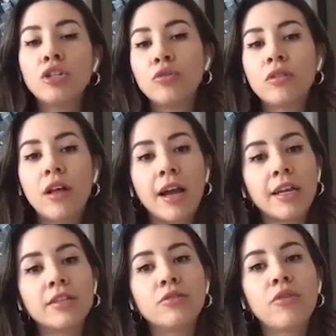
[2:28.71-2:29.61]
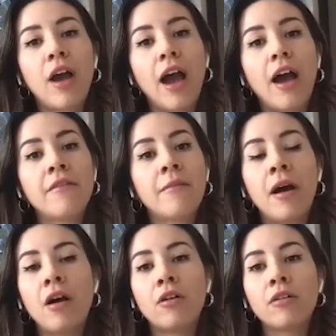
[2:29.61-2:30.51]
to clients who have
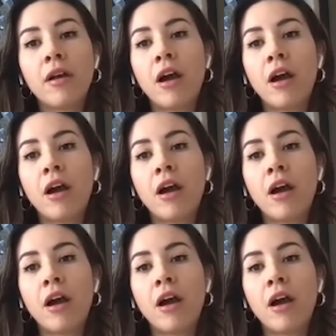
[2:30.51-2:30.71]
about,